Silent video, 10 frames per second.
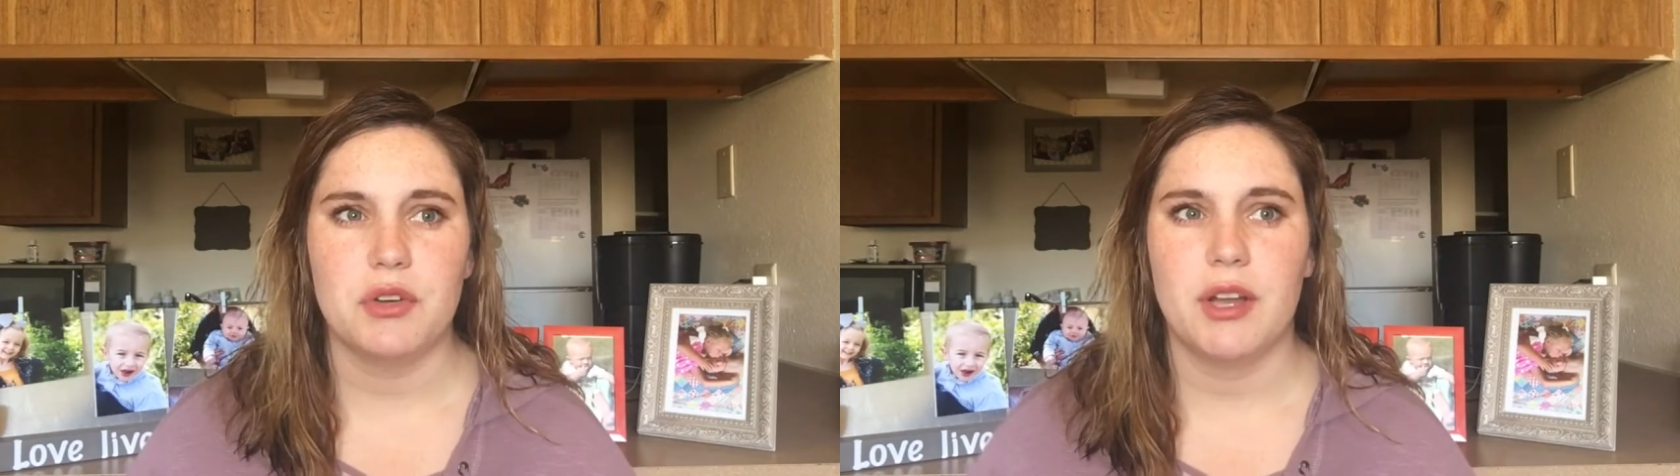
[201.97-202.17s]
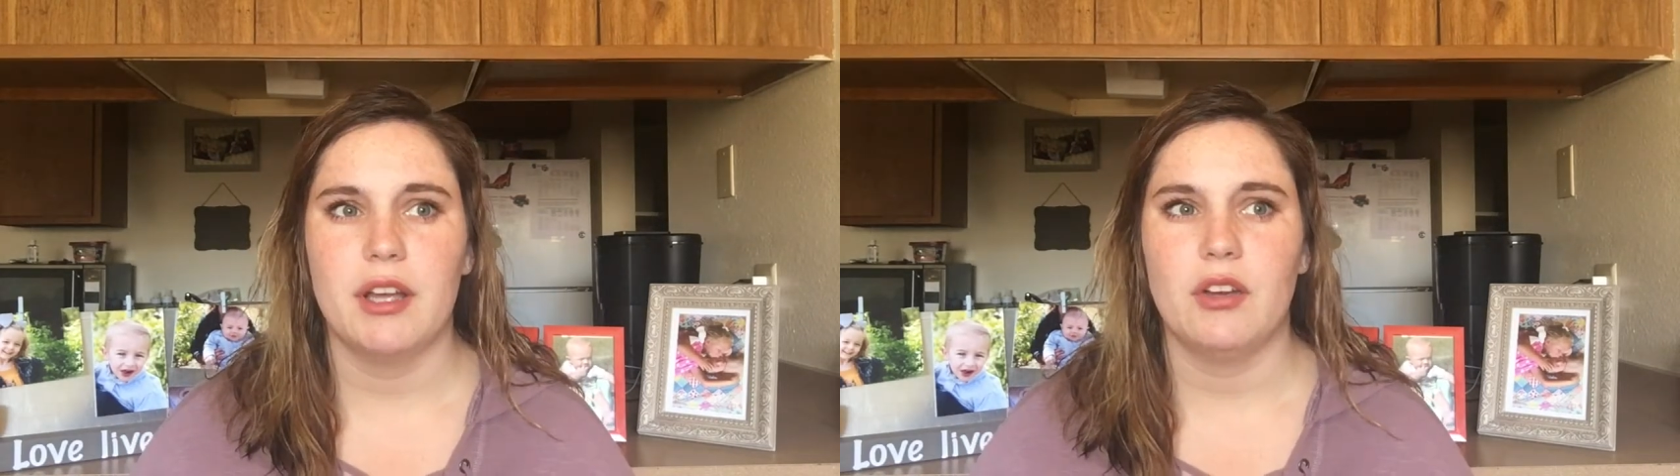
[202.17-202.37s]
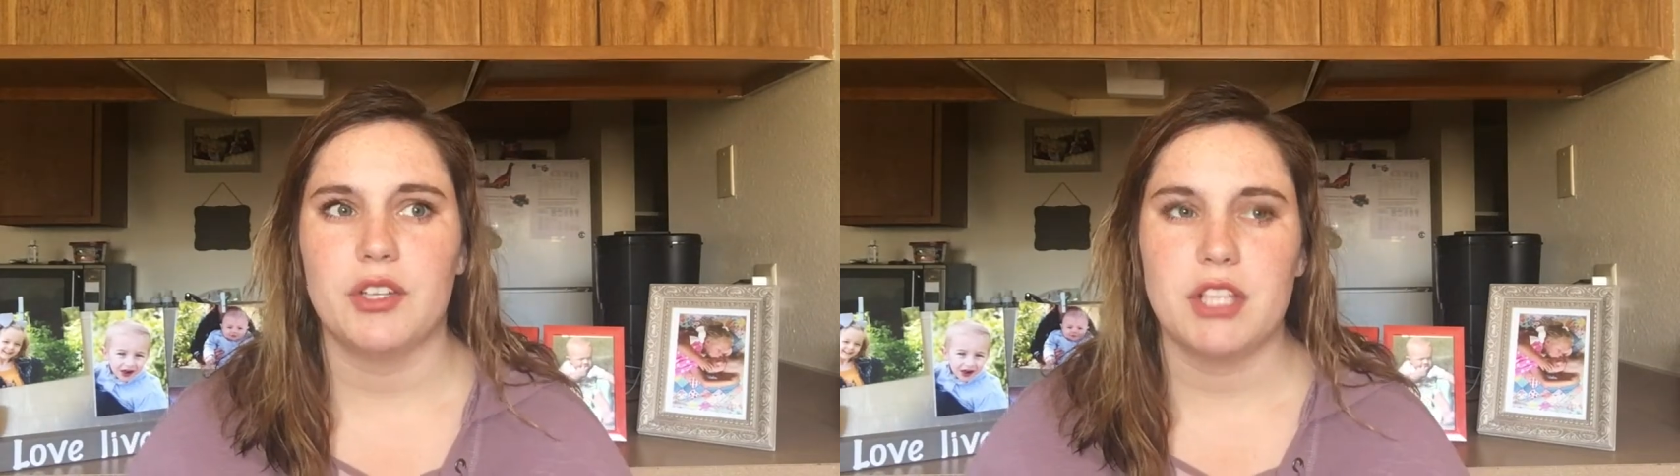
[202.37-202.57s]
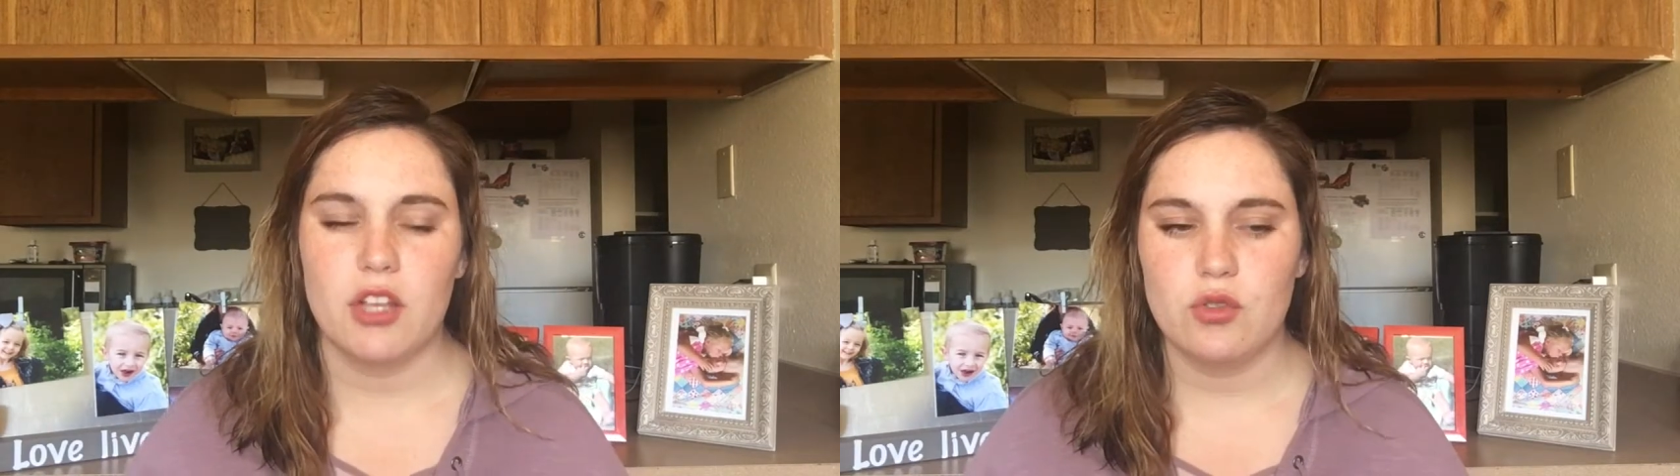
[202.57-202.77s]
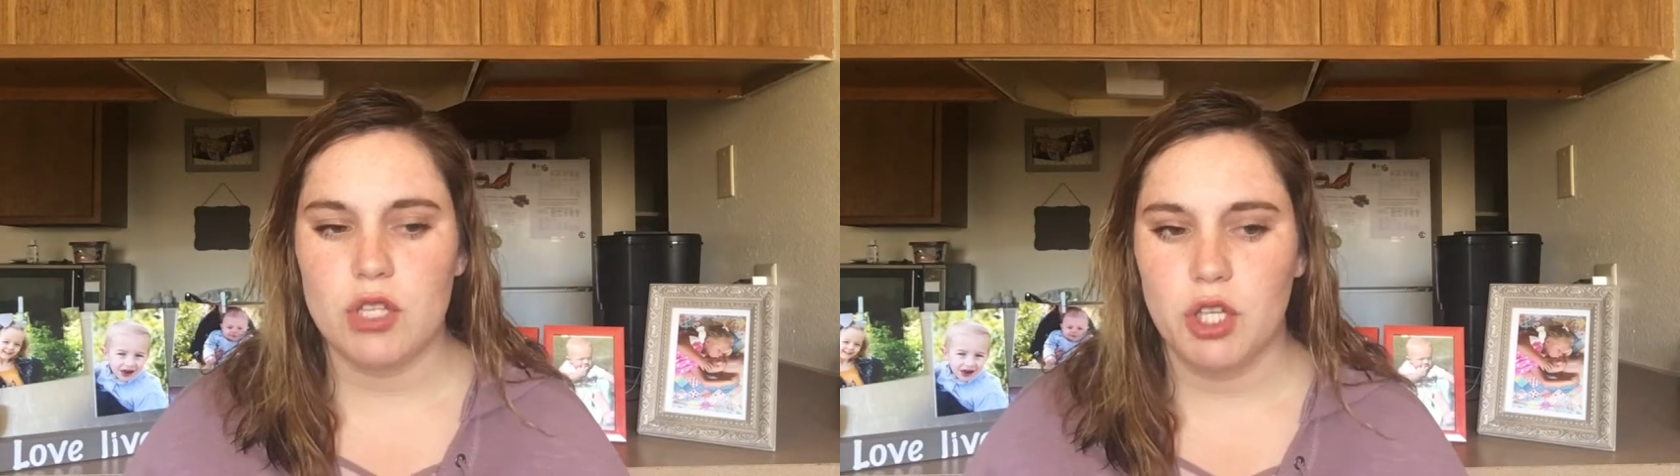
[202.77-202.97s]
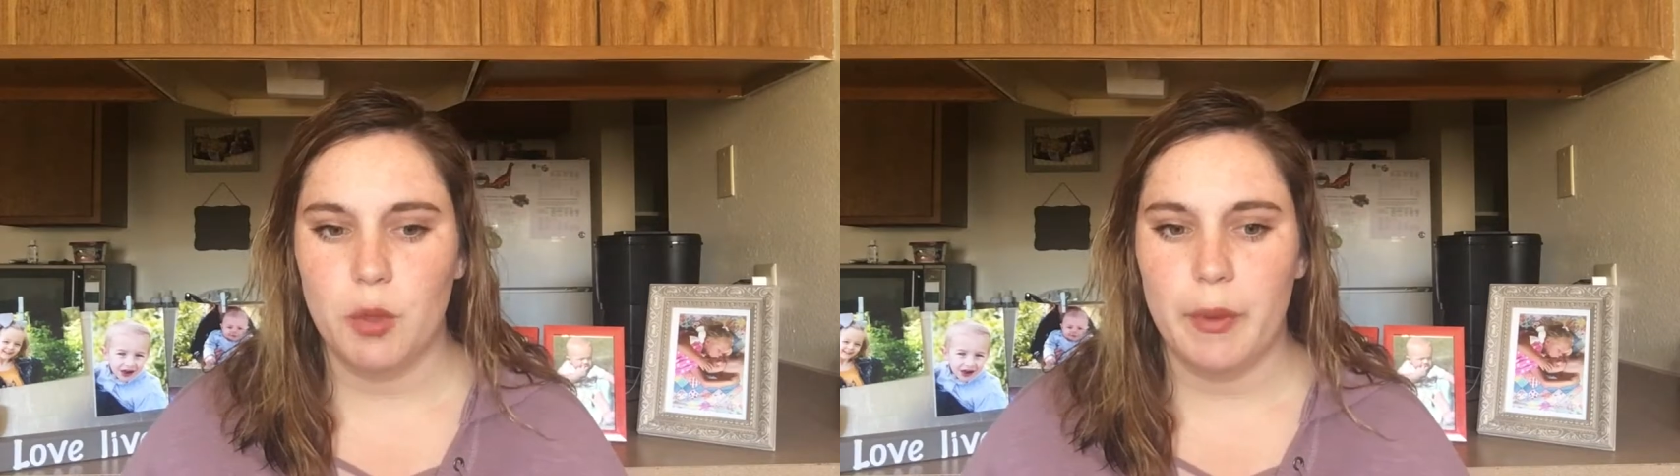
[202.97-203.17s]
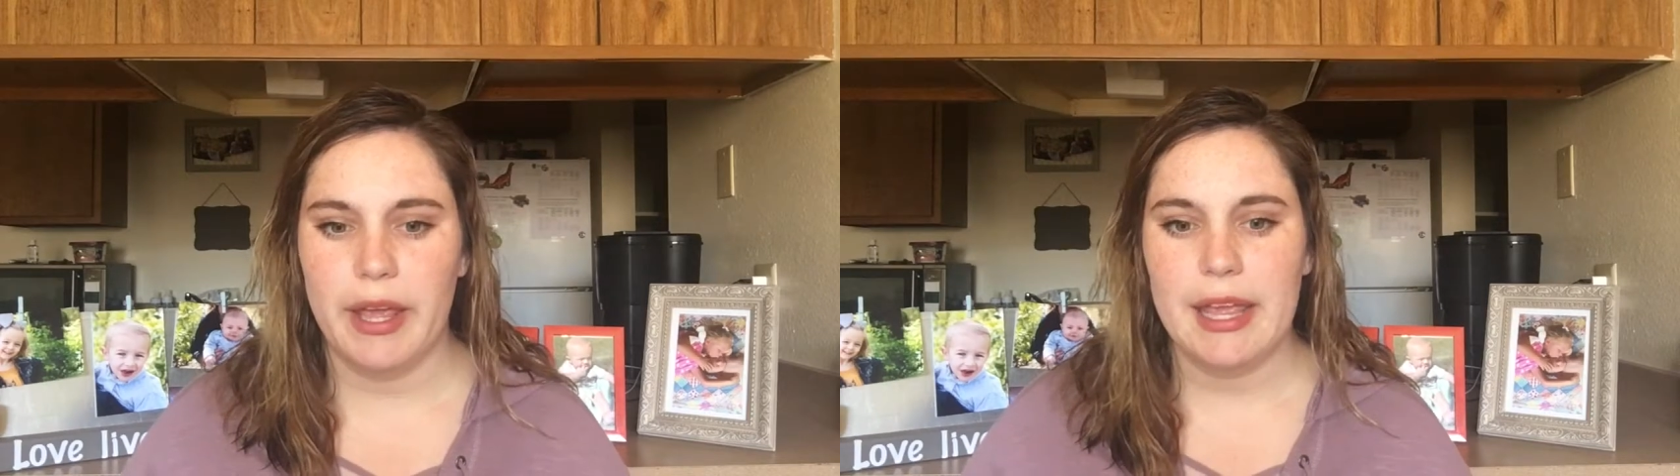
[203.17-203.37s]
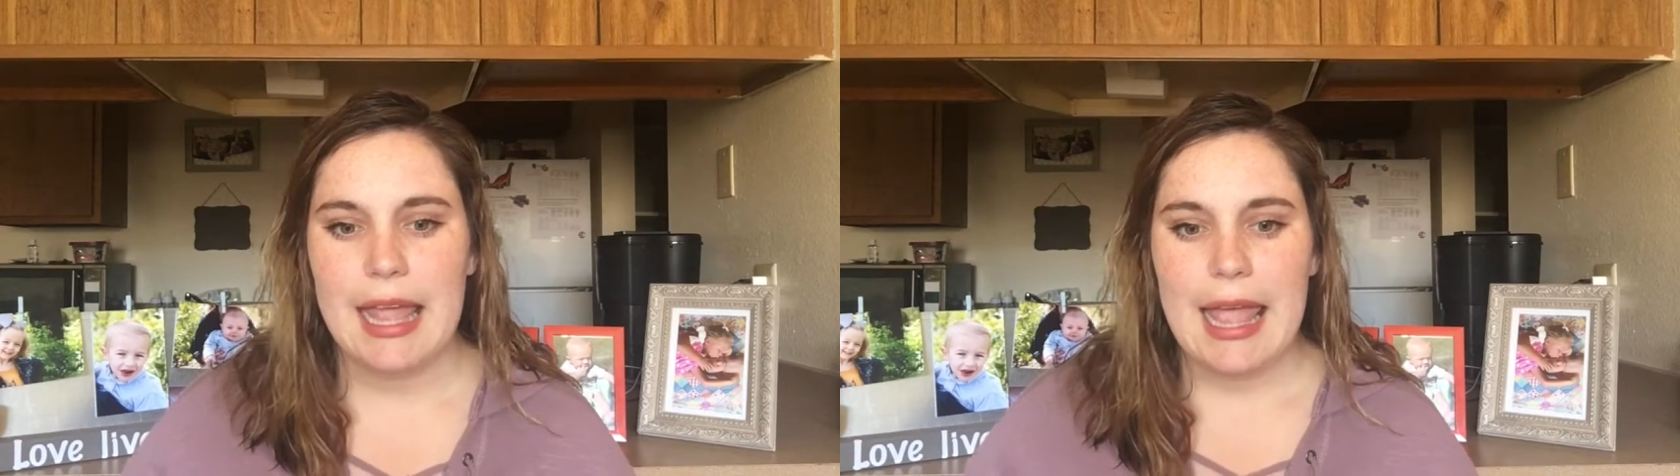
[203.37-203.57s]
around our schedules a little bit,